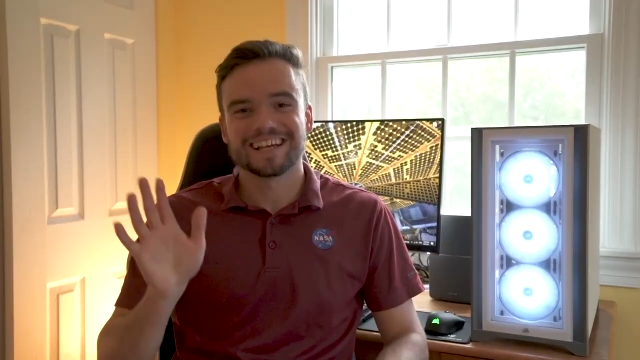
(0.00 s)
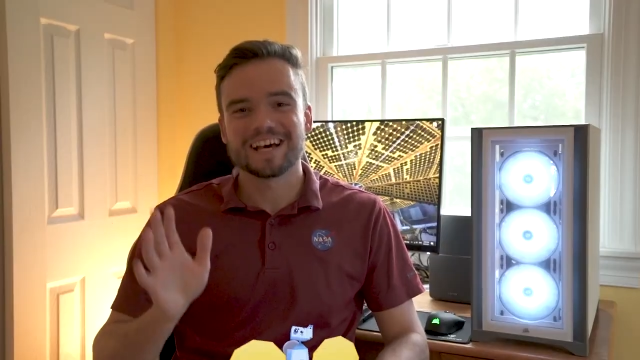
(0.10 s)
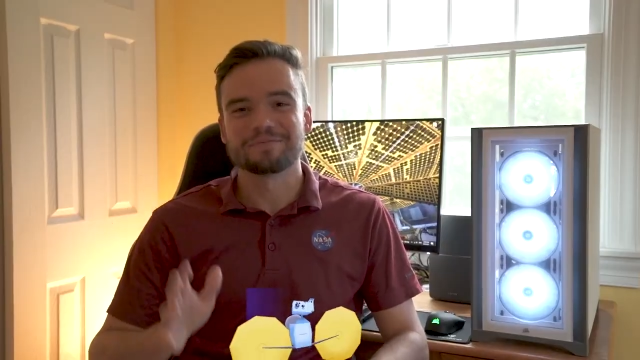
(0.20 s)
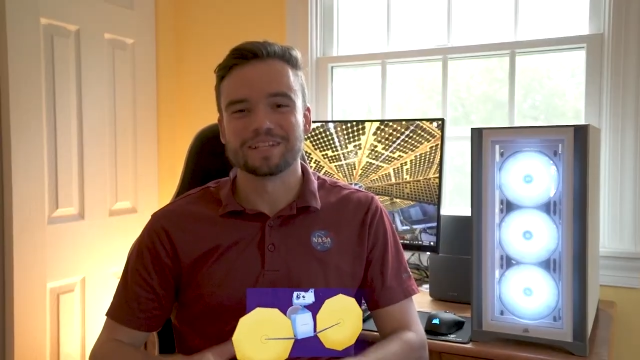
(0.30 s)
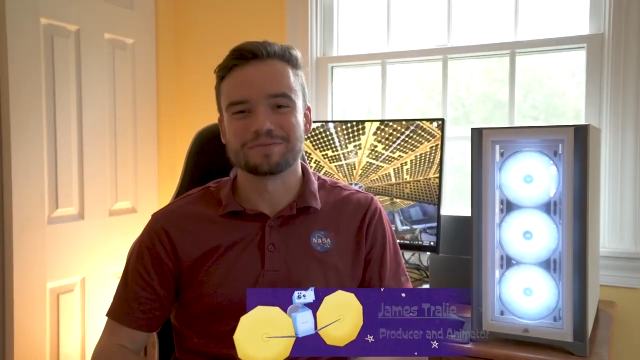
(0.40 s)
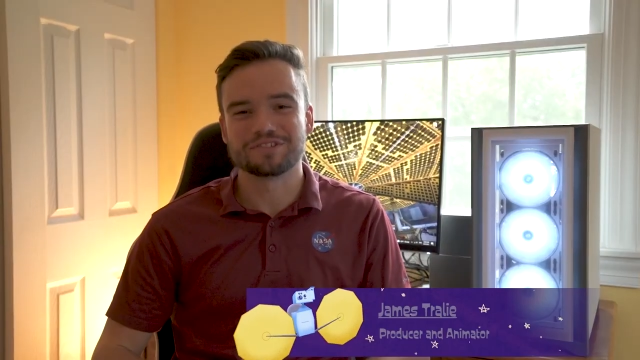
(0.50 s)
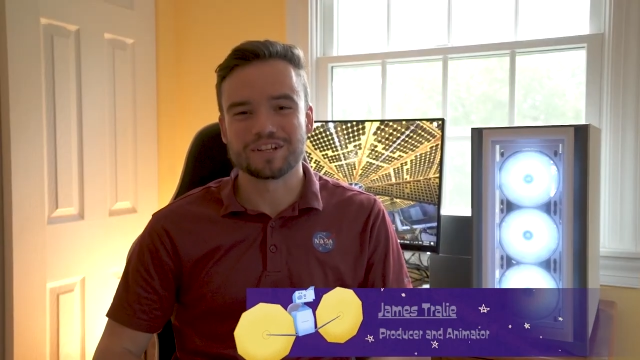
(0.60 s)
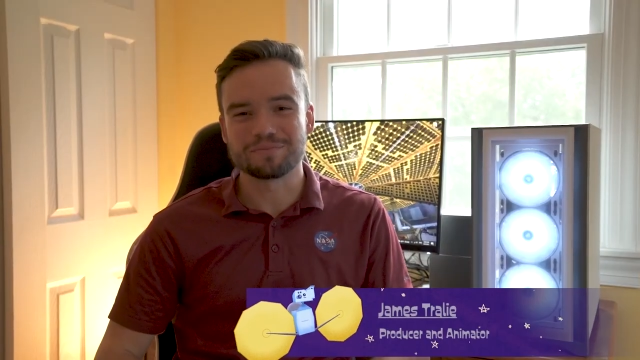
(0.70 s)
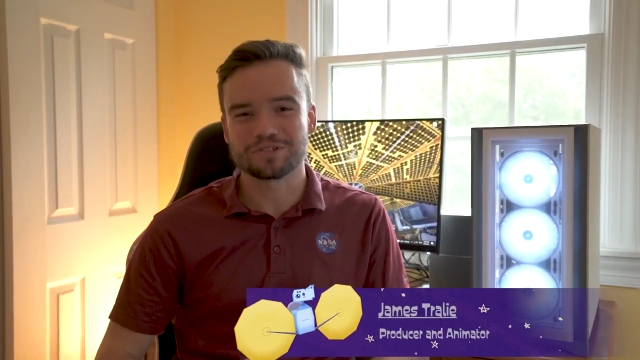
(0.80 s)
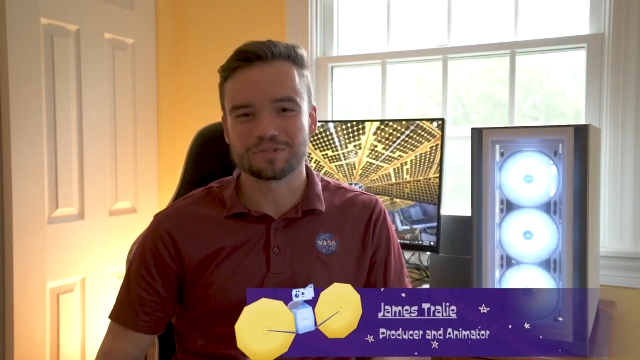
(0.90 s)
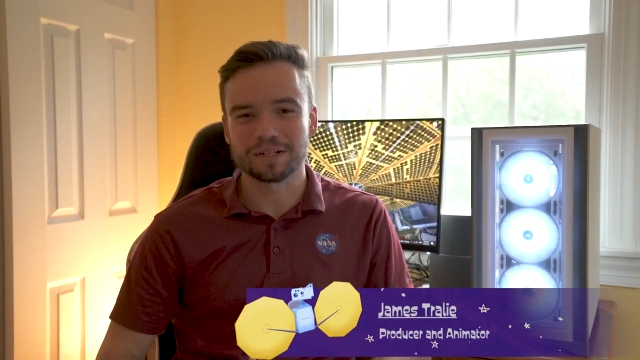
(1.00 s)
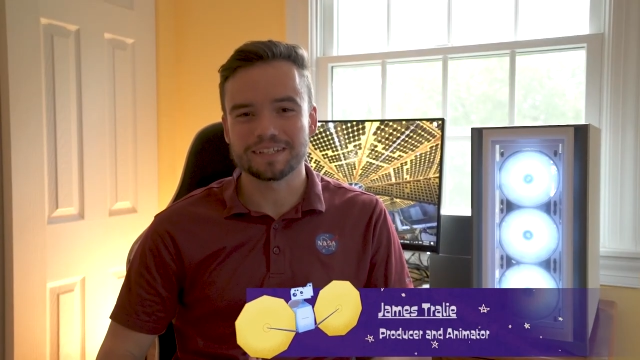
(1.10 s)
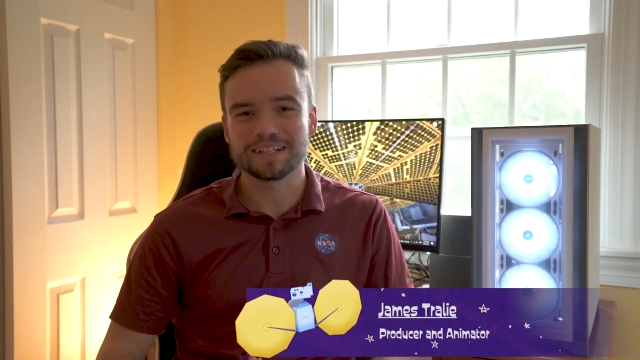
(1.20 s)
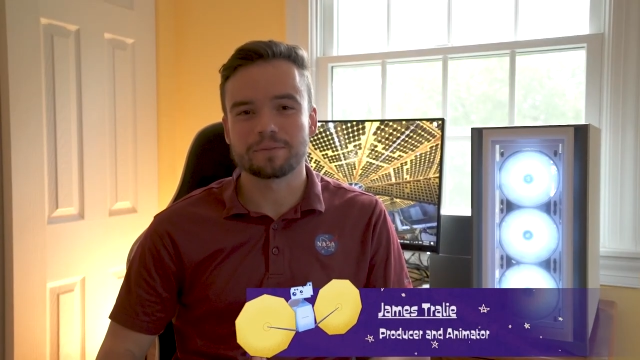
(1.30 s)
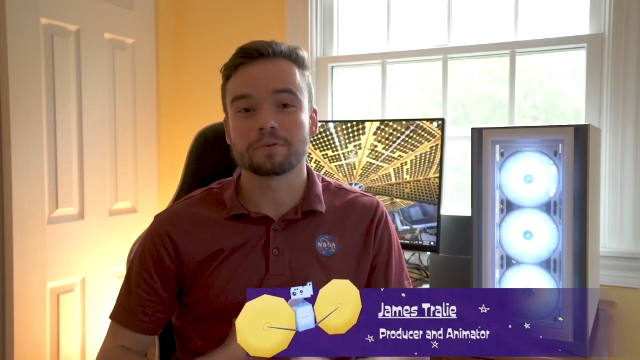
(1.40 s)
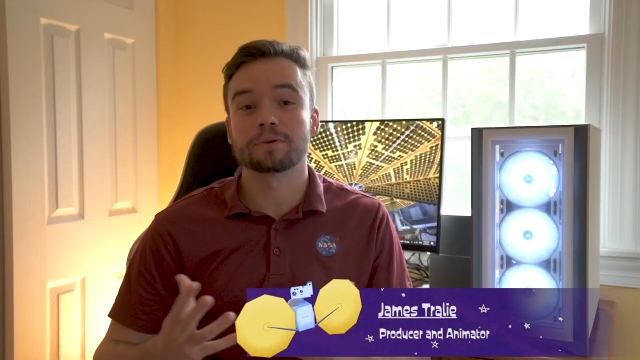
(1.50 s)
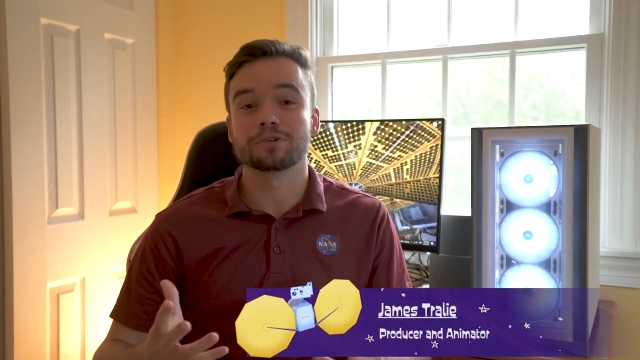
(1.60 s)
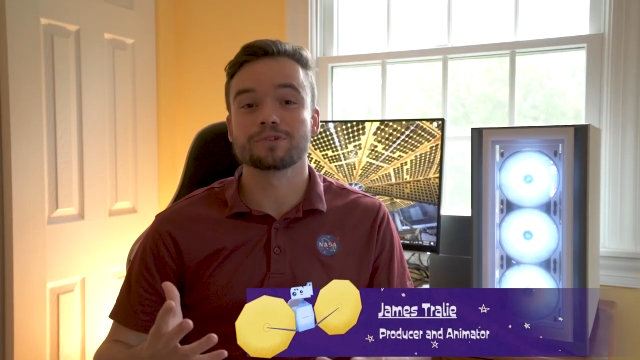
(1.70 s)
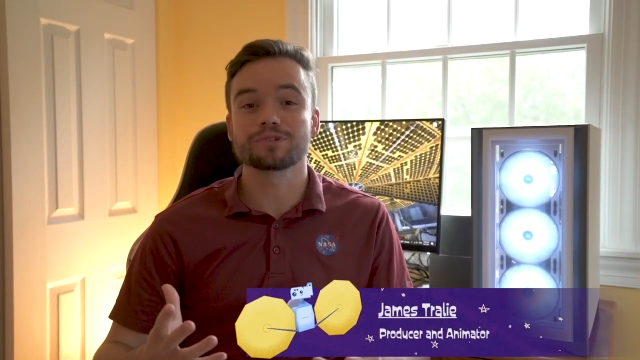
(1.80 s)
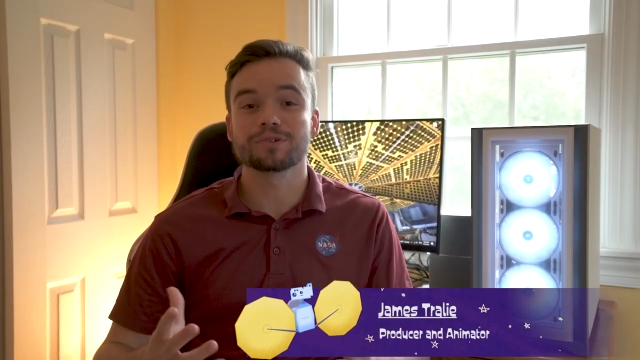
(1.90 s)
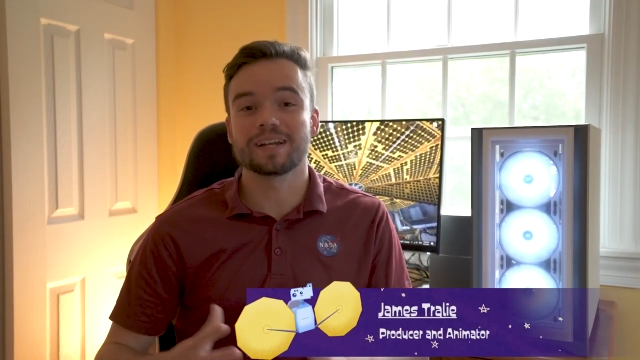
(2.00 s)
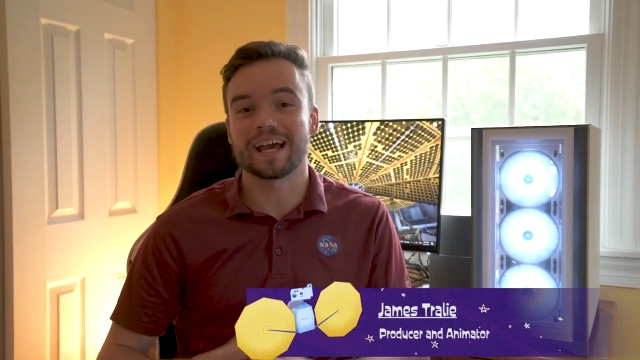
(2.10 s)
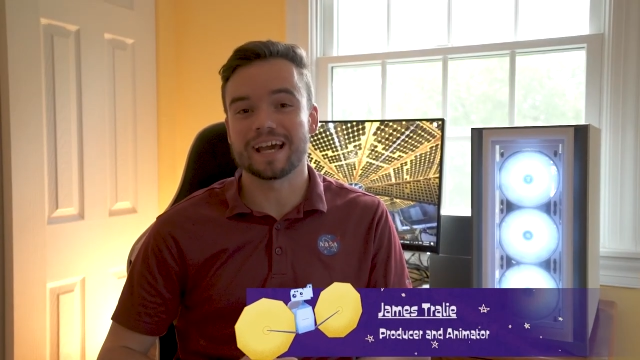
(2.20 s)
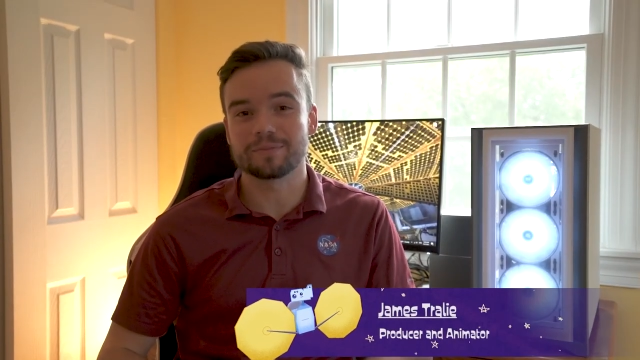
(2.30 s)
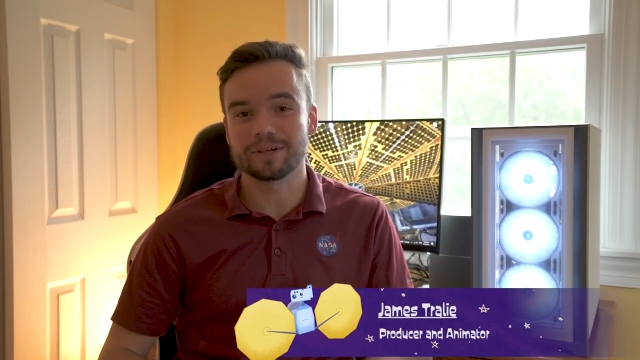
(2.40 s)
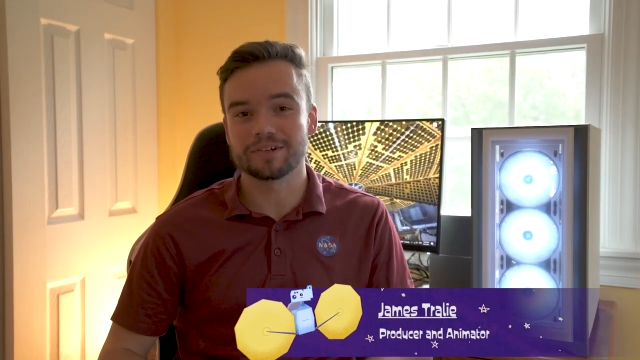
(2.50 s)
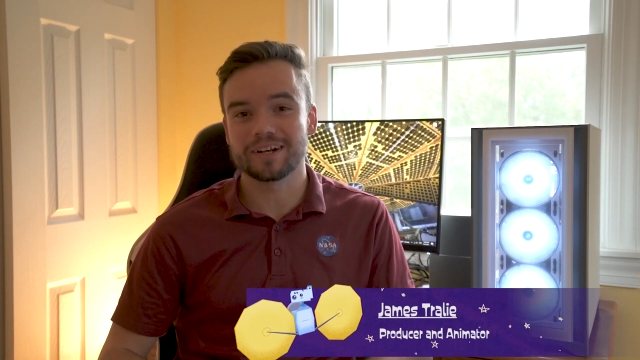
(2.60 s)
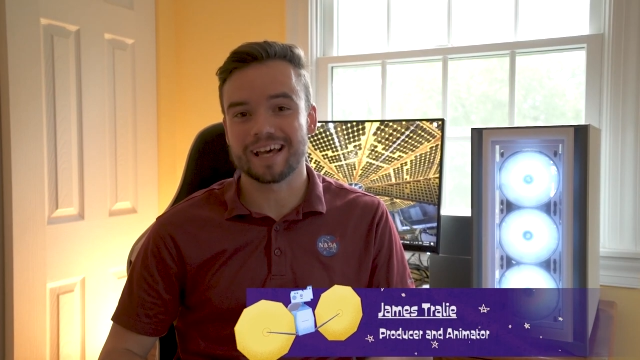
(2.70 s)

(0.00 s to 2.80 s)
Hi, my name is James Traley, and I'm a producer and animator